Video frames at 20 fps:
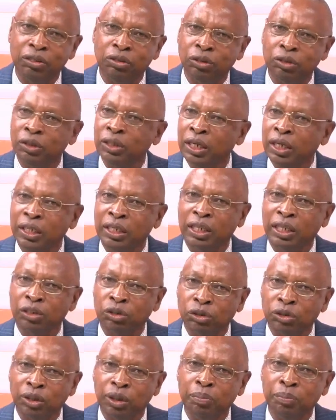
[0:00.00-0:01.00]
You just
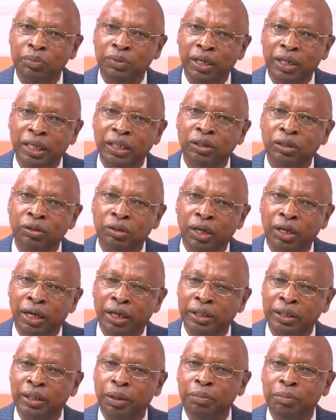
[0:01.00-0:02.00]
saw some data,
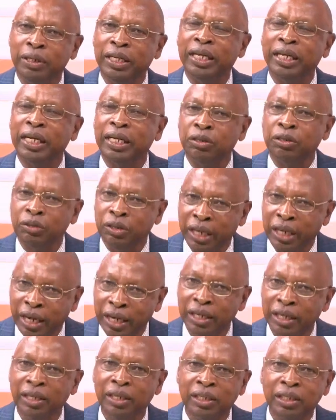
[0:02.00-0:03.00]
uh, some data
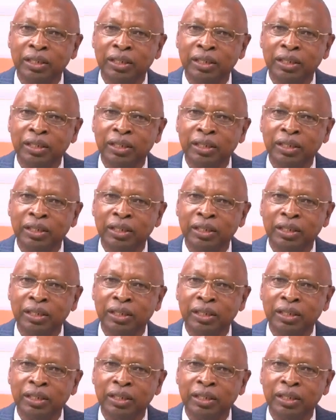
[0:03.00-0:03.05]
today.